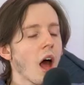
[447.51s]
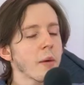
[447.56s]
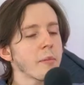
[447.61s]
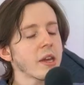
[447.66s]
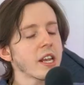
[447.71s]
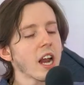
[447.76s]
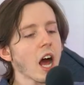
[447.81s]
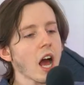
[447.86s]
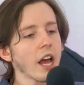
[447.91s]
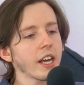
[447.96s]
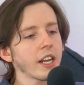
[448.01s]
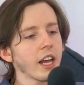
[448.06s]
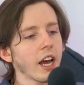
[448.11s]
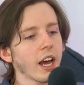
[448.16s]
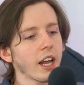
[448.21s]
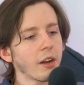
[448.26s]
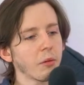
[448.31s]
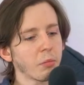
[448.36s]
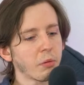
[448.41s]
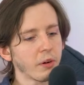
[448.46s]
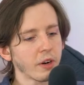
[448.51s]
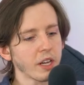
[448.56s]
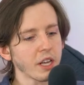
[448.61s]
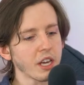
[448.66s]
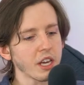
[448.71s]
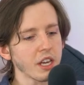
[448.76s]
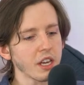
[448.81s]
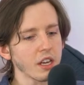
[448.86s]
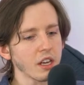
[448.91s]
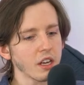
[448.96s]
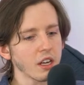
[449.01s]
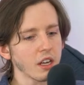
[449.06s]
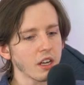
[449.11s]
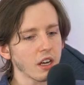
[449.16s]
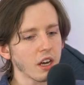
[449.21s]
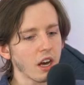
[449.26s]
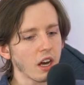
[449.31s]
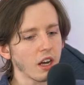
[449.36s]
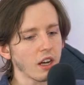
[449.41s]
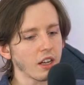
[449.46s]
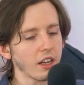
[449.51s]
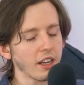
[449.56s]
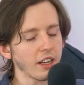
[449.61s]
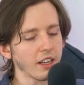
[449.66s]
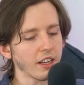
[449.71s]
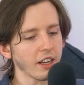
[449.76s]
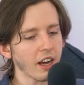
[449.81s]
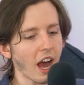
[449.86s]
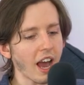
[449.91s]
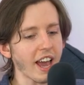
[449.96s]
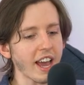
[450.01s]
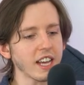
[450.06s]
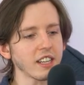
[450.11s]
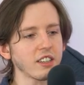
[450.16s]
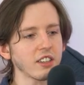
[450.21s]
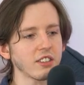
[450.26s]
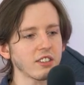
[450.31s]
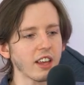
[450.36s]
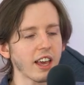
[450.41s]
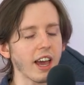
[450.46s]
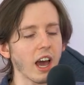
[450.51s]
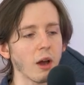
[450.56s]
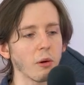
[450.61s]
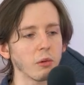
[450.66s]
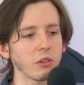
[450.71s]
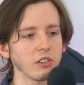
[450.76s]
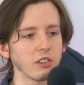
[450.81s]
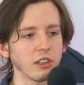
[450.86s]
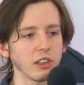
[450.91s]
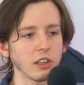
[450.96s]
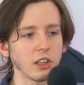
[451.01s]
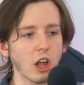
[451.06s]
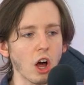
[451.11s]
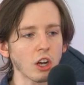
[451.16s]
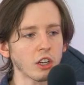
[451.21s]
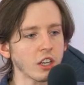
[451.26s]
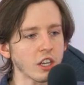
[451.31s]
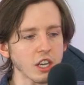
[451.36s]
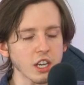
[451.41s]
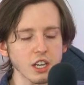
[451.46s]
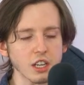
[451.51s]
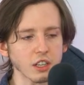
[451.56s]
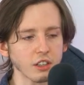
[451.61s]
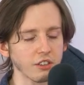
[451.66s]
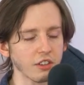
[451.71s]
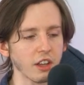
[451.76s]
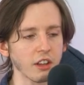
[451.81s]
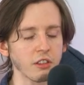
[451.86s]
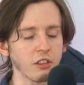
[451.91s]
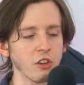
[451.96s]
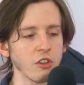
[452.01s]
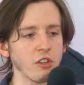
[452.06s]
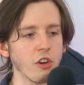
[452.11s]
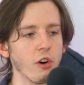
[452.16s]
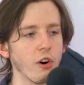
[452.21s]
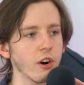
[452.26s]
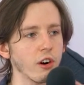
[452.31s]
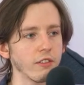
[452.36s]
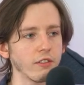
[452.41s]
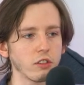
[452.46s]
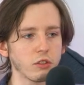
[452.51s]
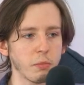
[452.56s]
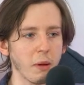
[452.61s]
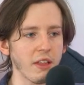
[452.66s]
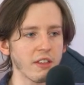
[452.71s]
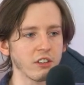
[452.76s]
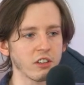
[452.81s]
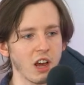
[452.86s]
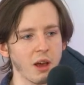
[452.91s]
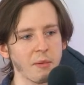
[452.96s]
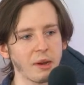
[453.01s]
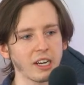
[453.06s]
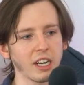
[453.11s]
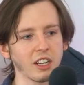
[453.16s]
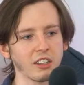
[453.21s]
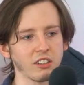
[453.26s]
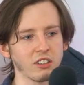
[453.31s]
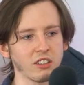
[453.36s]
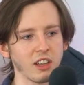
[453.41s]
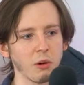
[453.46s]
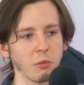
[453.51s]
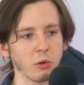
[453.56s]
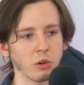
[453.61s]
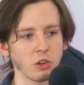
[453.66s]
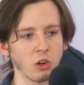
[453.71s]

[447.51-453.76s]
I mean, I had had a pretty I hate to say I was lucky because like the nerves by the time I got to set were